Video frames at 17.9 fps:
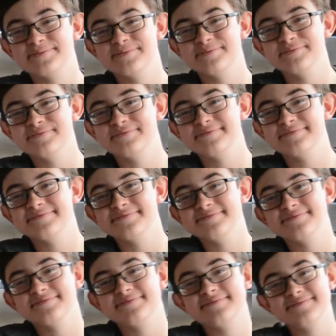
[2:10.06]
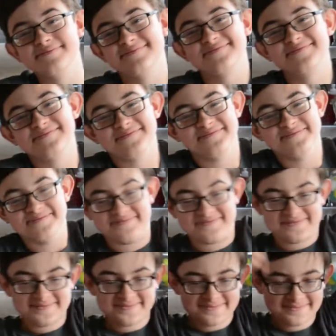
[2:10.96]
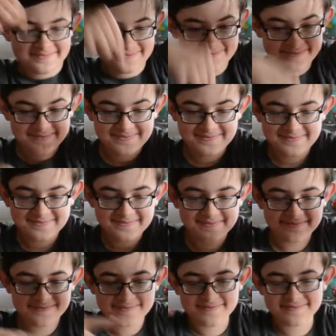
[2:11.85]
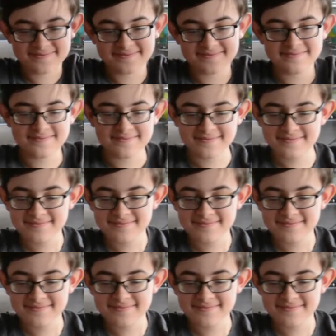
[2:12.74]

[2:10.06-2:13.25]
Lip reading: [no speech]